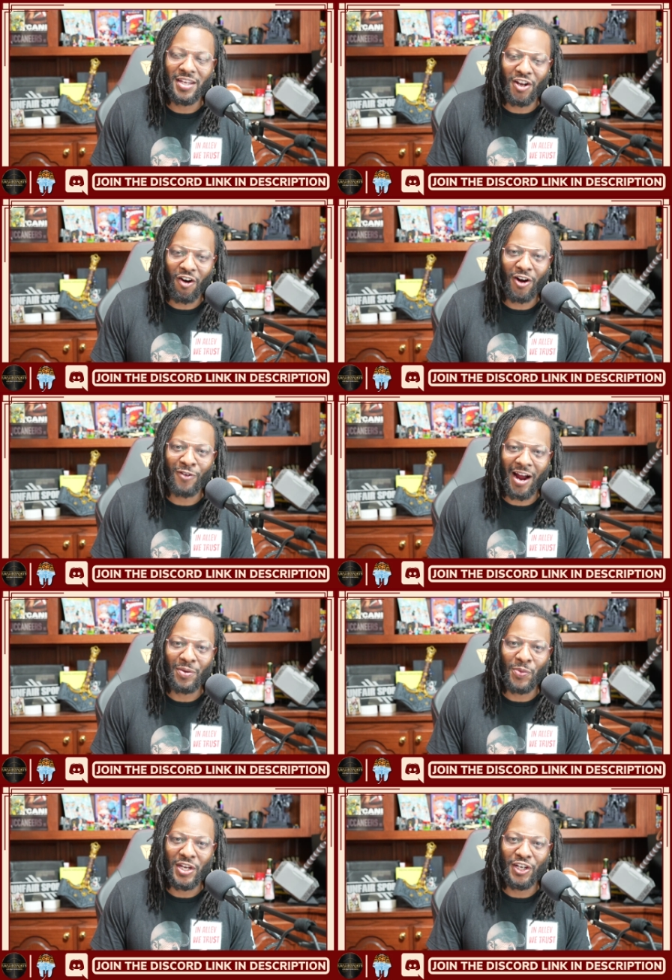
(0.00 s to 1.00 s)
You're darn
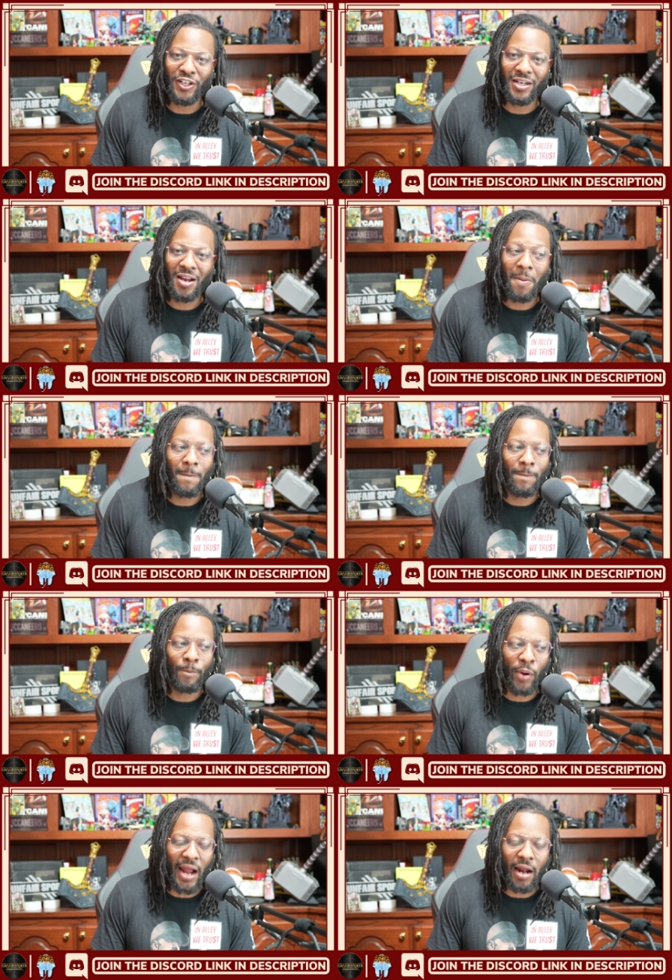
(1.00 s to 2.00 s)
right we could.
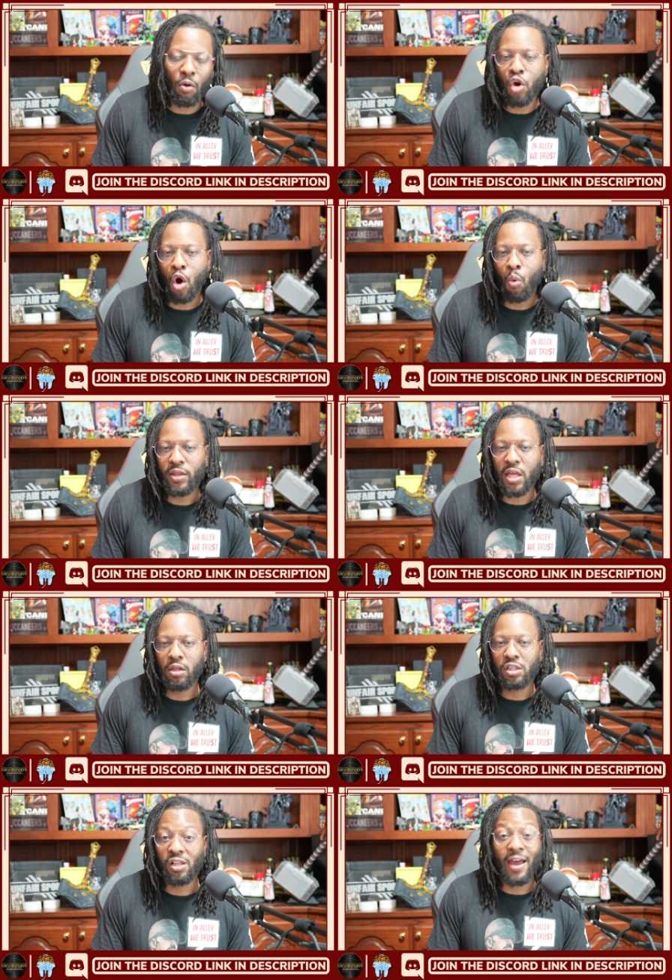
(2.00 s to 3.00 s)
But I don't know what
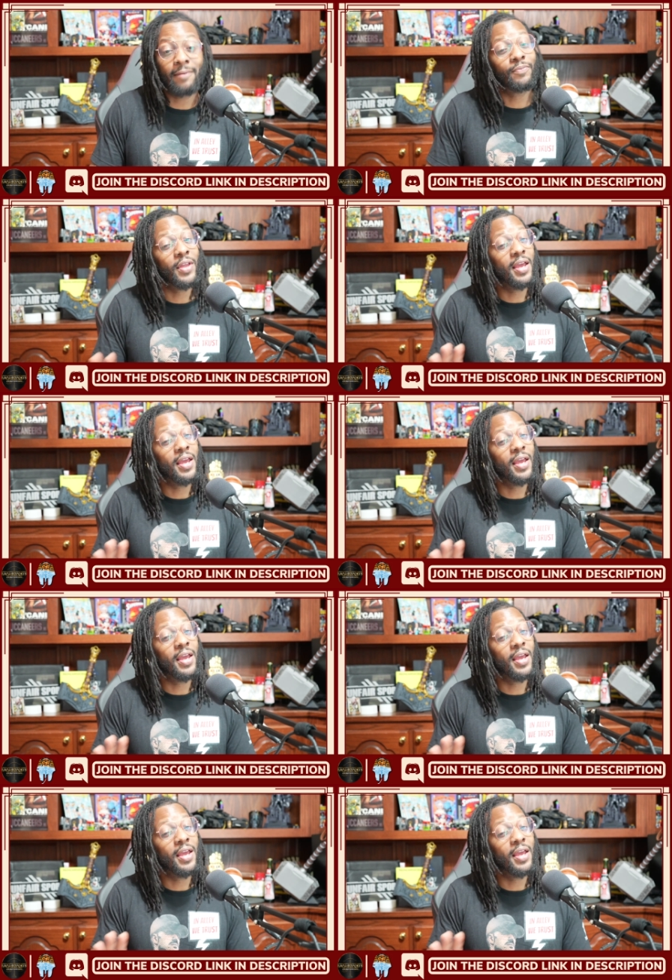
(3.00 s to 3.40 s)
that looks like.